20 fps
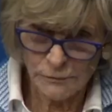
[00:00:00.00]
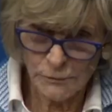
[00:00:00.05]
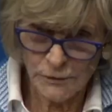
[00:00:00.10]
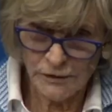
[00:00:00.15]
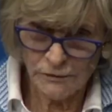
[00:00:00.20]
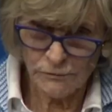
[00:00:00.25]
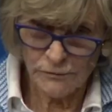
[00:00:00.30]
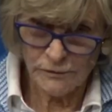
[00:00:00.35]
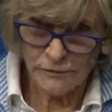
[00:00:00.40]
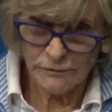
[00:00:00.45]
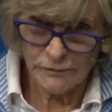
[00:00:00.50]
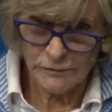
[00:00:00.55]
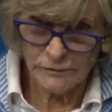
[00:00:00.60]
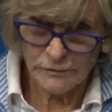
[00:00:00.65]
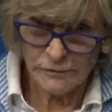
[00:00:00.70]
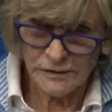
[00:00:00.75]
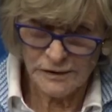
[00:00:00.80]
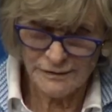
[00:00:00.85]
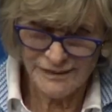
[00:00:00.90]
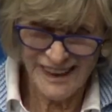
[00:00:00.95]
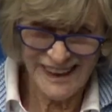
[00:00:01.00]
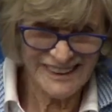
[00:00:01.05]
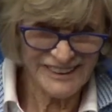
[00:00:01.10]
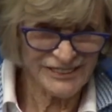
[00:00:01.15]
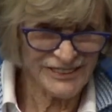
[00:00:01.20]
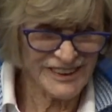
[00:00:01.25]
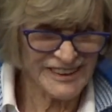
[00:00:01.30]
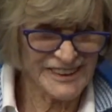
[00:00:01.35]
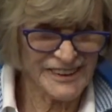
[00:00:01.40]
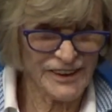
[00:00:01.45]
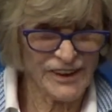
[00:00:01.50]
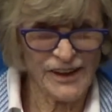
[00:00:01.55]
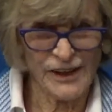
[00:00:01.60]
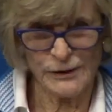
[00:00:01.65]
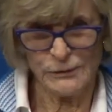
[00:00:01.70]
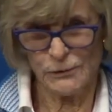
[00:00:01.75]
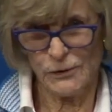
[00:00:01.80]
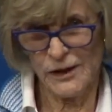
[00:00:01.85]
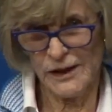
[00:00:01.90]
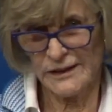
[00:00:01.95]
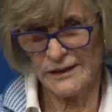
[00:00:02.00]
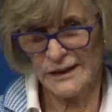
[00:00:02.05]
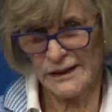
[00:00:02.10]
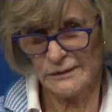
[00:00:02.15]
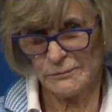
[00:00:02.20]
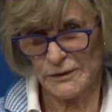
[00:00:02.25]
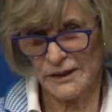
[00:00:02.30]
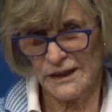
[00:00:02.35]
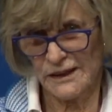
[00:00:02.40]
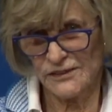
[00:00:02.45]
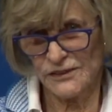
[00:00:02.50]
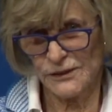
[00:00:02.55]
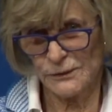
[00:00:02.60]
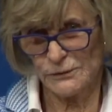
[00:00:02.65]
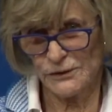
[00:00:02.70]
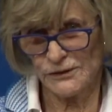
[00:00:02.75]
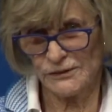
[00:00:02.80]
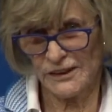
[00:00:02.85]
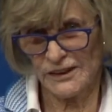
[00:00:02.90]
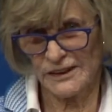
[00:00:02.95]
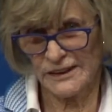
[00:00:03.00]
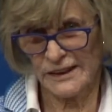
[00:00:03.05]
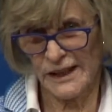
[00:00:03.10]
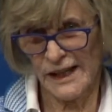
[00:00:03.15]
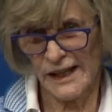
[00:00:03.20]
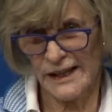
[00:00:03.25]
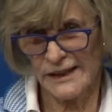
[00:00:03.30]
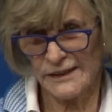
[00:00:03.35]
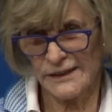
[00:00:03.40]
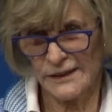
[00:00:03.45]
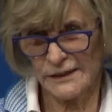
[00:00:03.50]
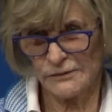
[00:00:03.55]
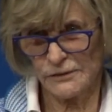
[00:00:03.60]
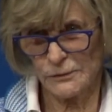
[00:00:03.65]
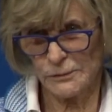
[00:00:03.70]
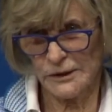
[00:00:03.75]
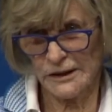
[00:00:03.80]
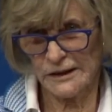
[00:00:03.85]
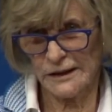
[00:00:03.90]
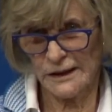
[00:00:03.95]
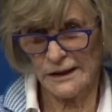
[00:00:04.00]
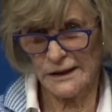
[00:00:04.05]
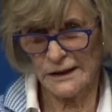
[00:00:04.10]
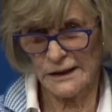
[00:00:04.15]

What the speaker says: well, that's really a hard one because she was very kind to everybody.